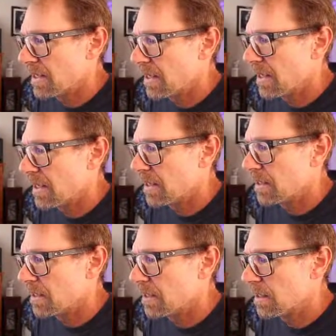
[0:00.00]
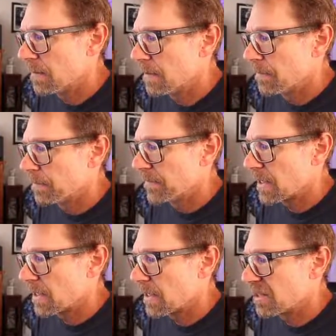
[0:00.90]
and
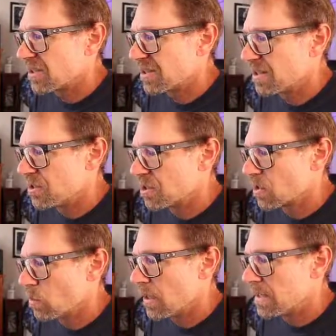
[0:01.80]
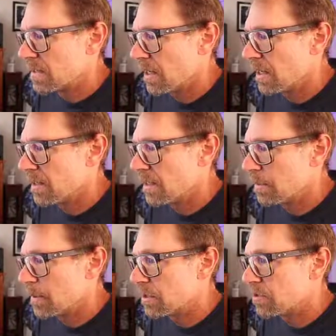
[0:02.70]
that is just a way to hide the
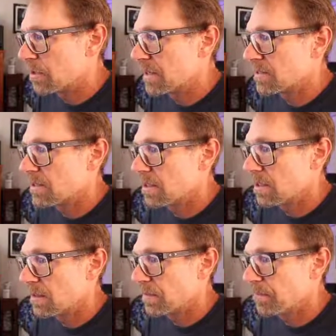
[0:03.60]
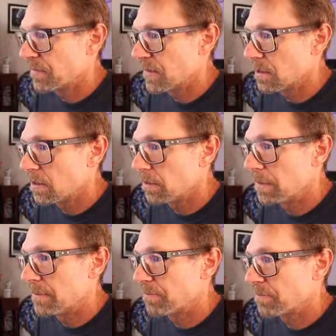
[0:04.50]
IP address a little bit,